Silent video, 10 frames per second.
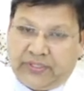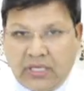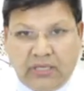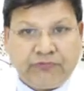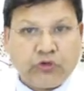
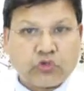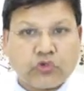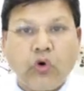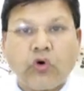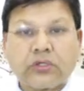If you
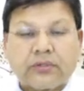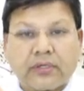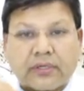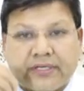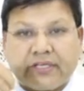don't
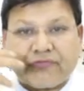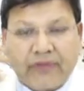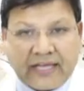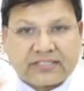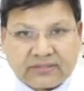give
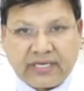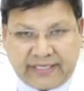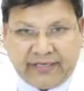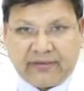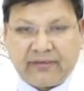extra
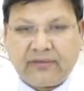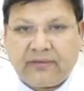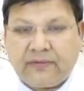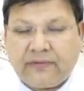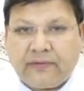air
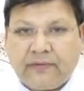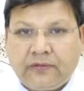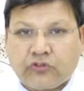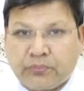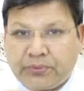
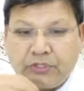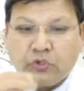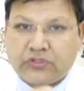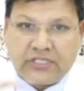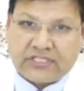to
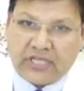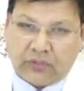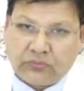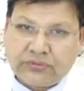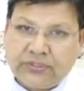produce these
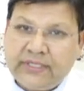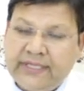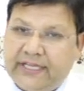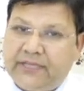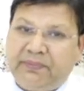sounds,
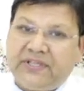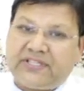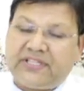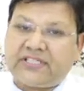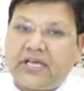it means
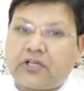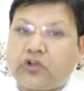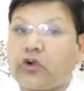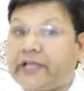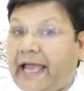these are
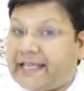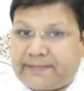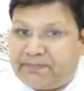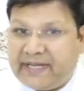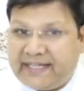not
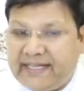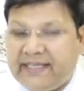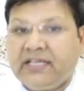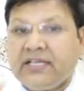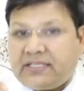
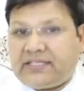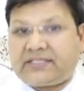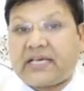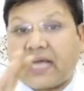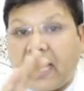aspirated, these
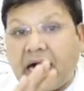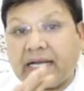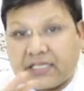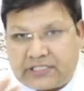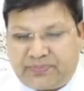are
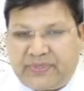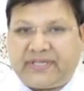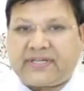unaspirated